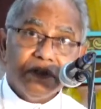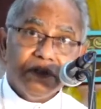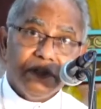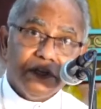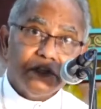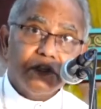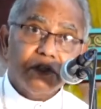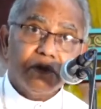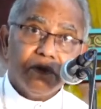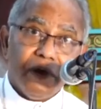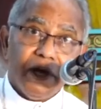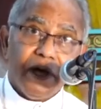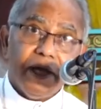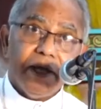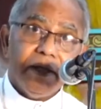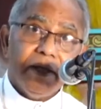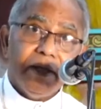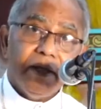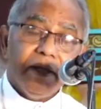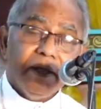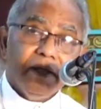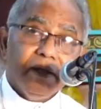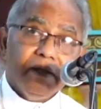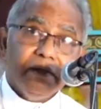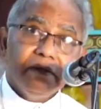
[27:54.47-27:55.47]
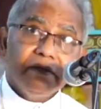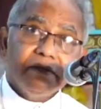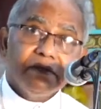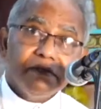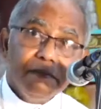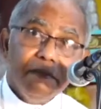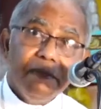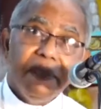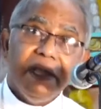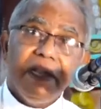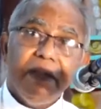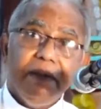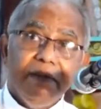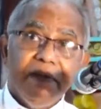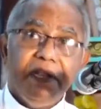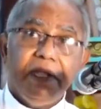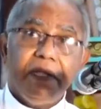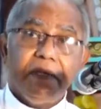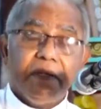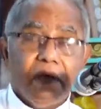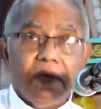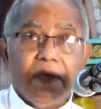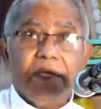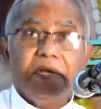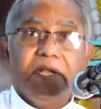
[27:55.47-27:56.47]
That's why many
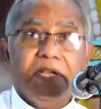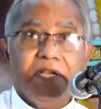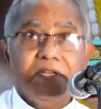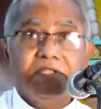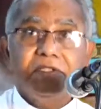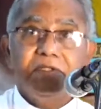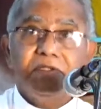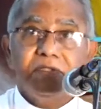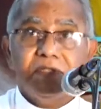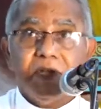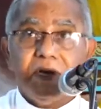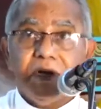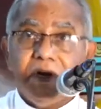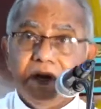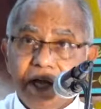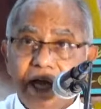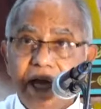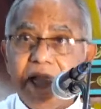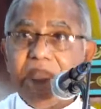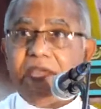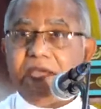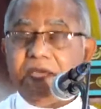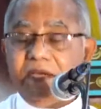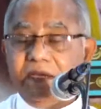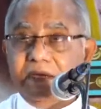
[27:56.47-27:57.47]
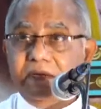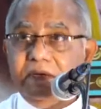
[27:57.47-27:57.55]
congregations are dying.